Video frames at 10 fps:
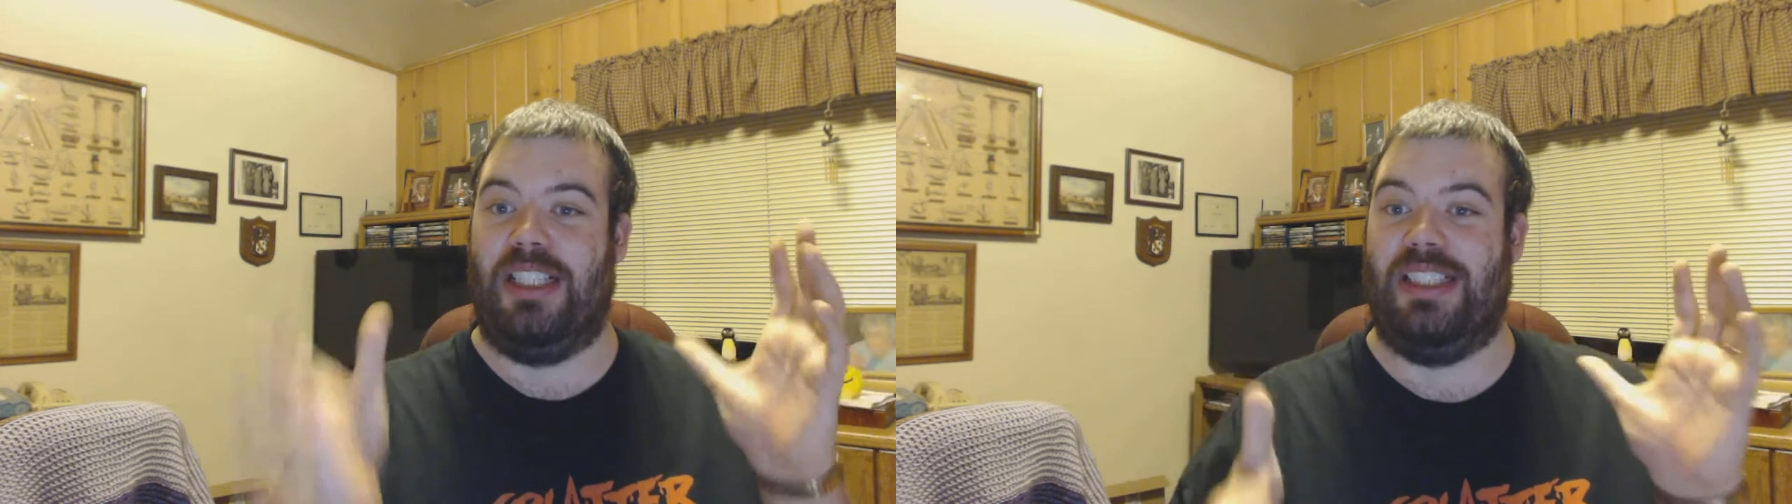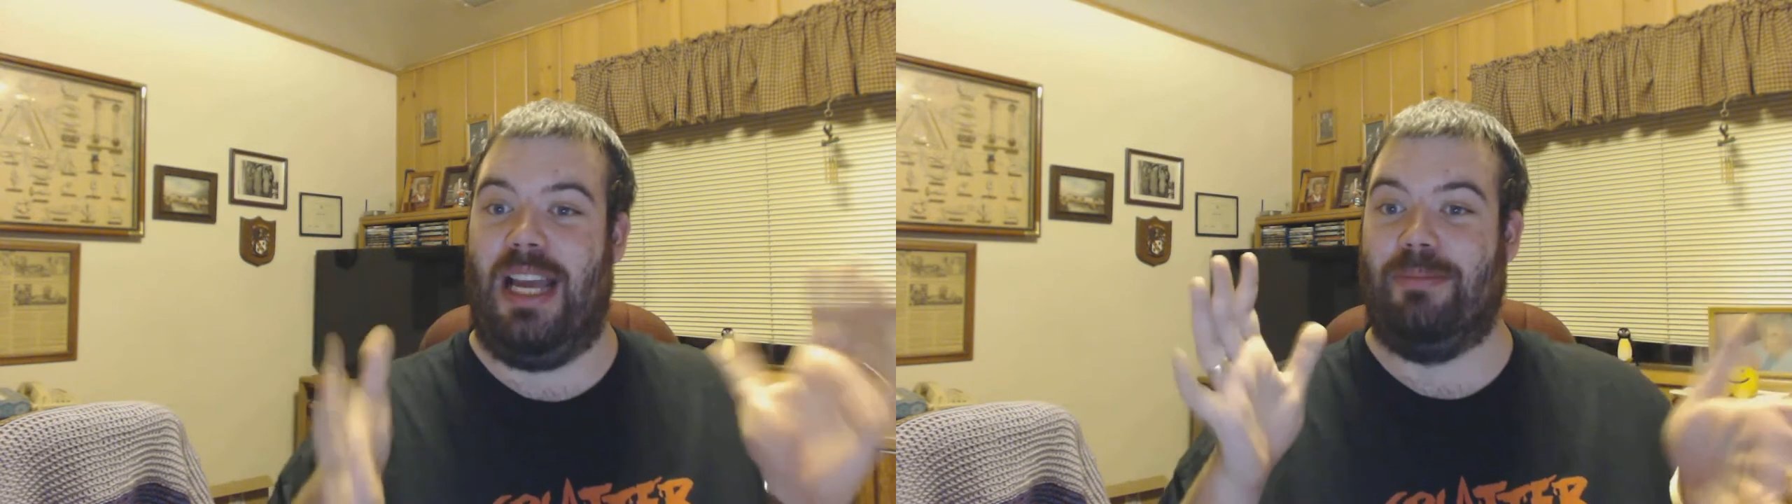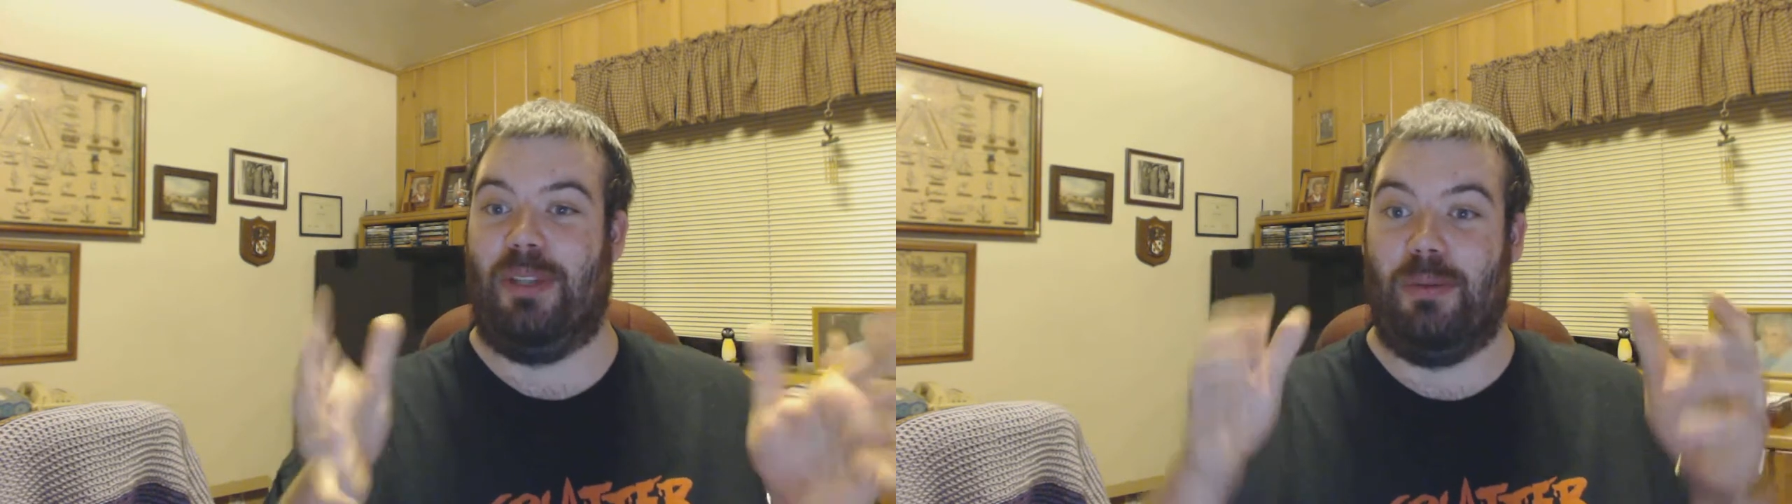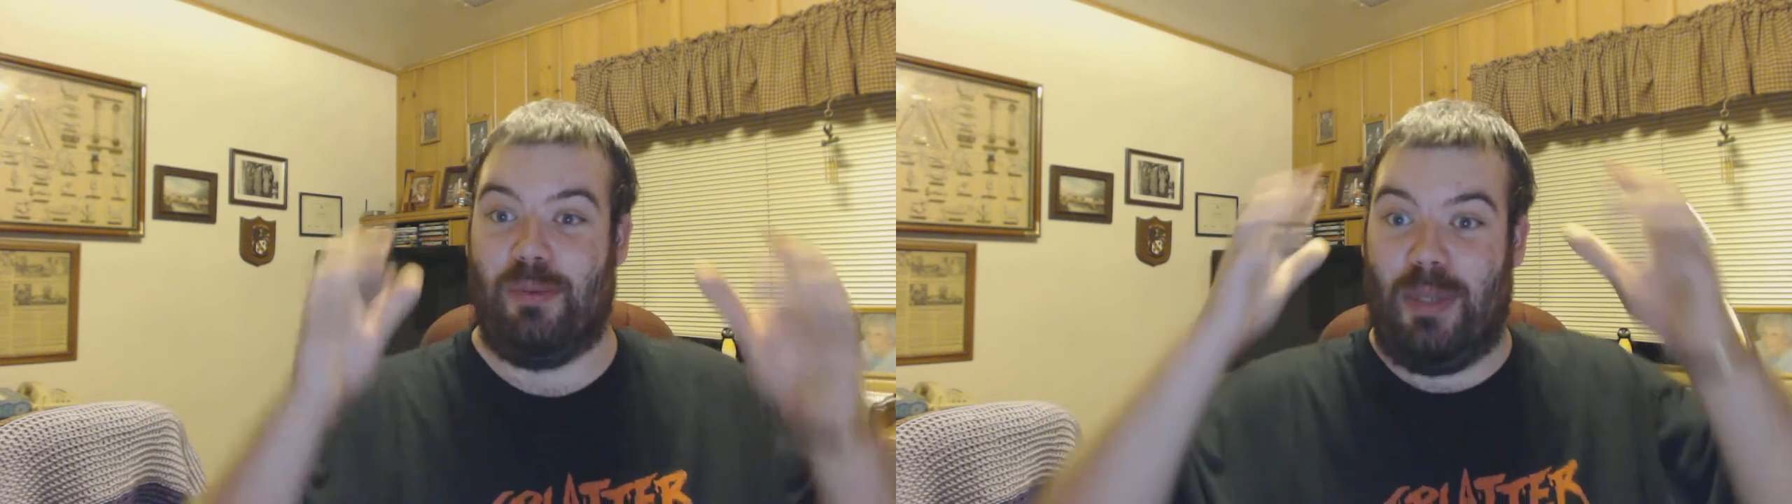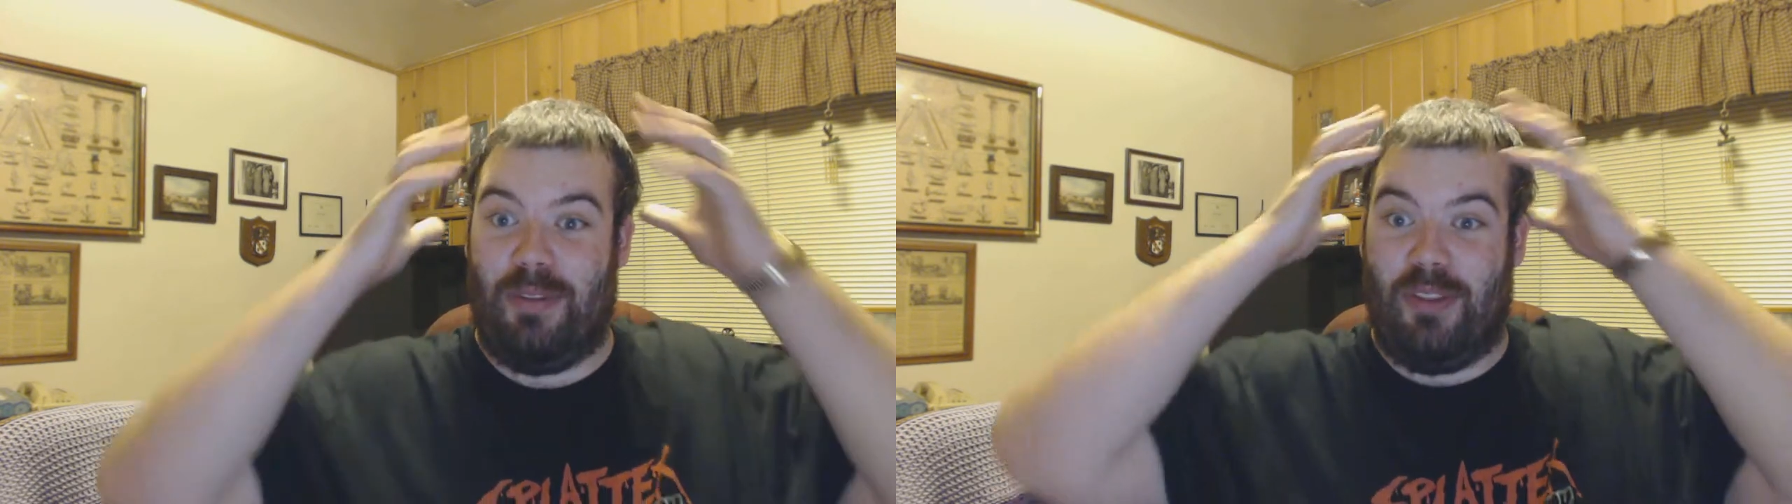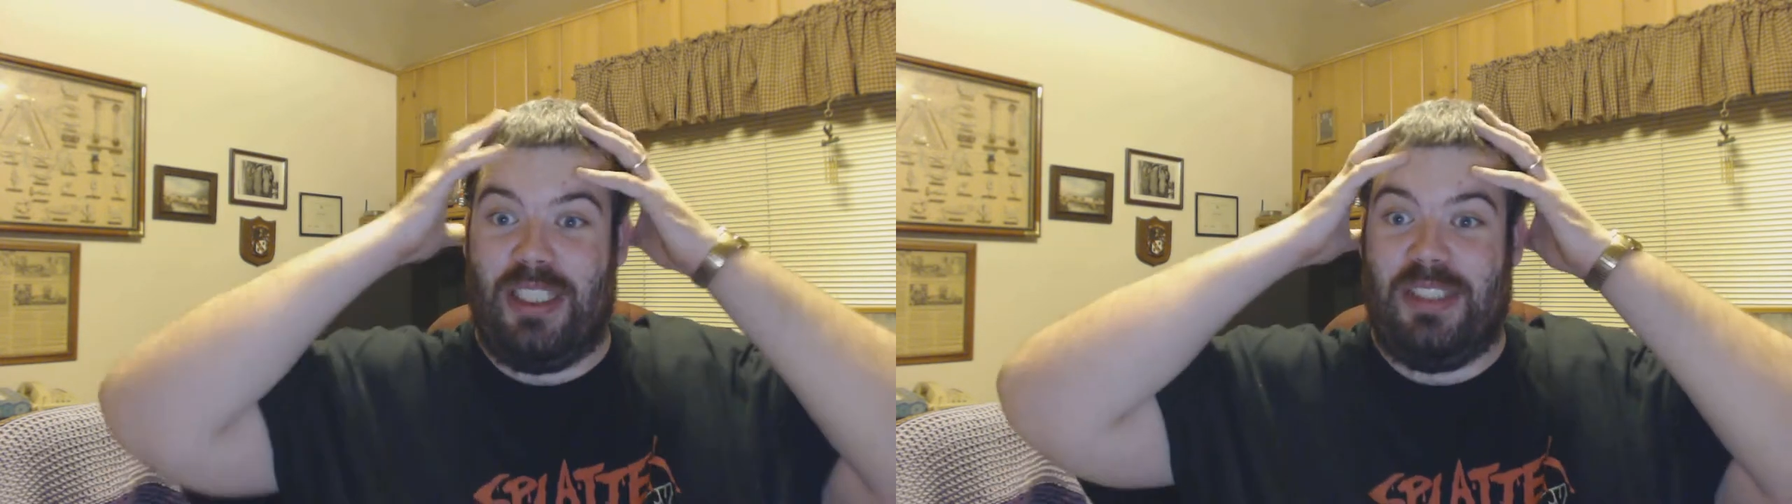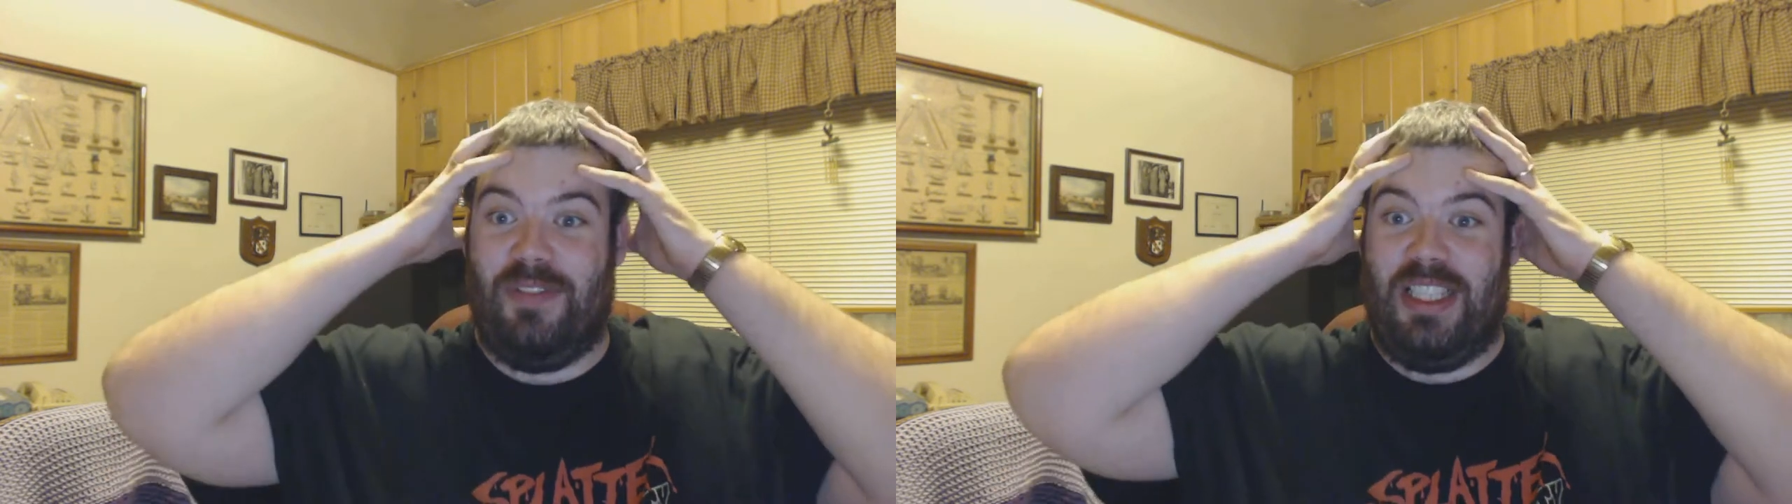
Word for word: on these laptops when they've got these